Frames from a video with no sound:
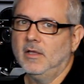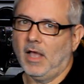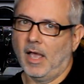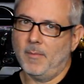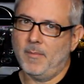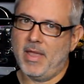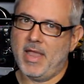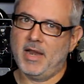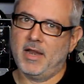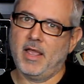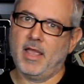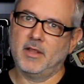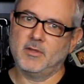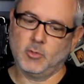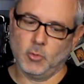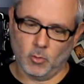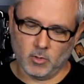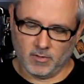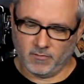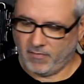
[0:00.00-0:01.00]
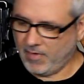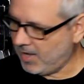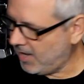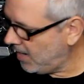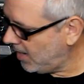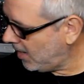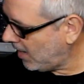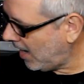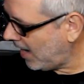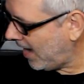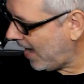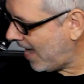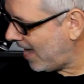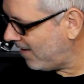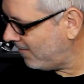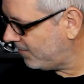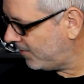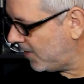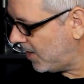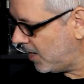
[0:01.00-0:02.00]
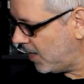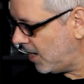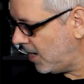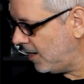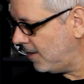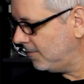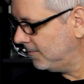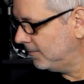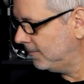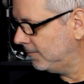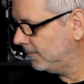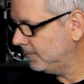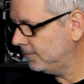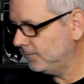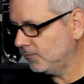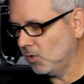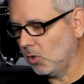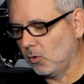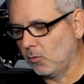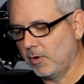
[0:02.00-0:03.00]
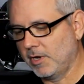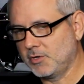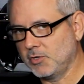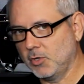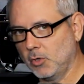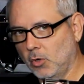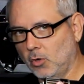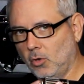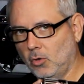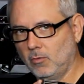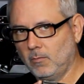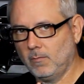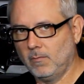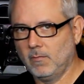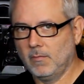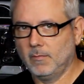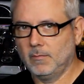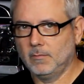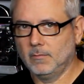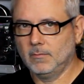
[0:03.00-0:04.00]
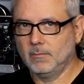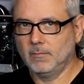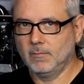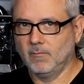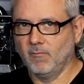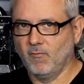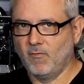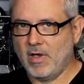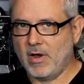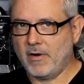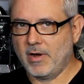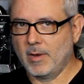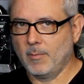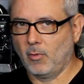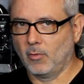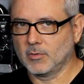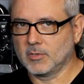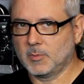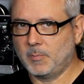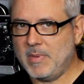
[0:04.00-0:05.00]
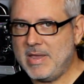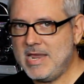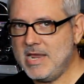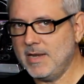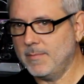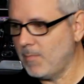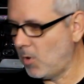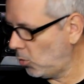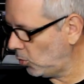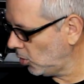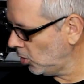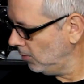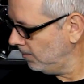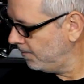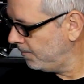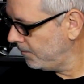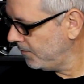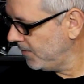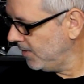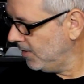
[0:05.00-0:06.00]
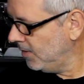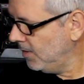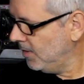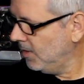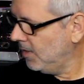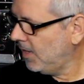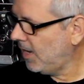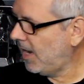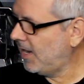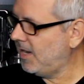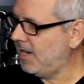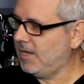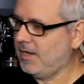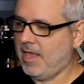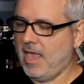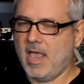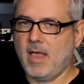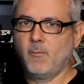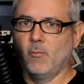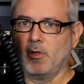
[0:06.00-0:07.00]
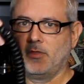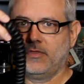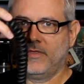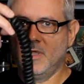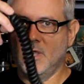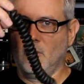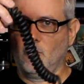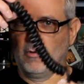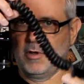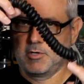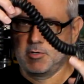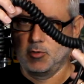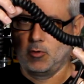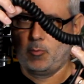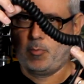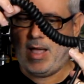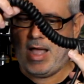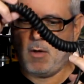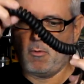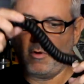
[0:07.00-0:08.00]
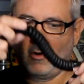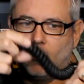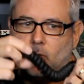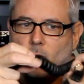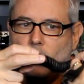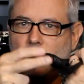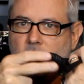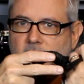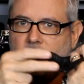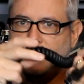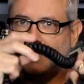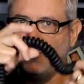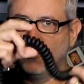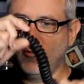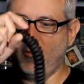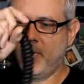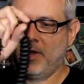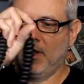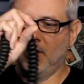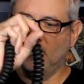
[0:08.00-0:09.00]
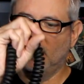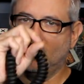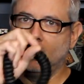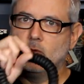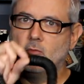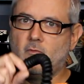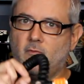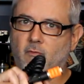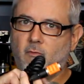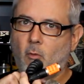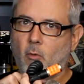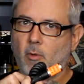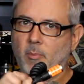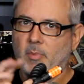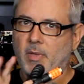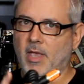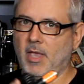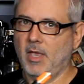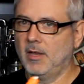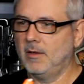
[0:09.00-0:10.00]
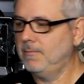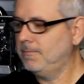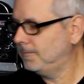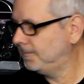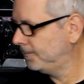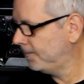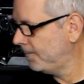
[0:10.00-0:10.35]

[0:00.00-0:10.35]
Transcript: I made a sort of a, I have the original variable speed motor, and it came with the original power cord, the 2-pin to 4-pin,